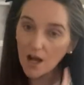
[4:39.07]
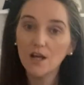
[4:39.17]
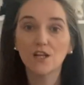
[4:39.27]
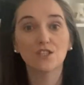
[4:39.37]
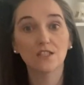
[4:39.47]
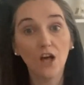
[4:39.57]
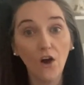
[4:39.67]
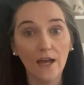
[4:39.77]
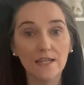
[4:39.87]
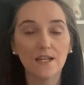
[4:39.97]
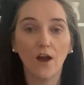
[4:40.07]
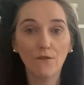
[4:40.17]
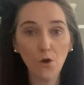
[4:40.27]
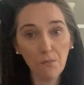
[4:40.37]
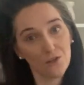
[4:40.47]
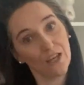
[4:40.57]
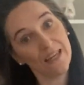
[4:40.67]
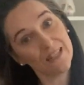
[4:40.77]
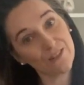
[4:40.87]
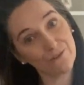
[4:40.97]
side. I've got my
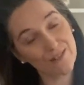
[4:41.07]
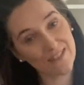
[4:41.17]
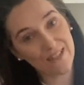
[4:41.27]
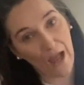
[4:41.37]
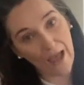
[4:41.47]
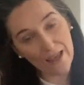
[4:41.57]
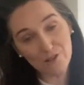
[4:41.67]
jeans on today.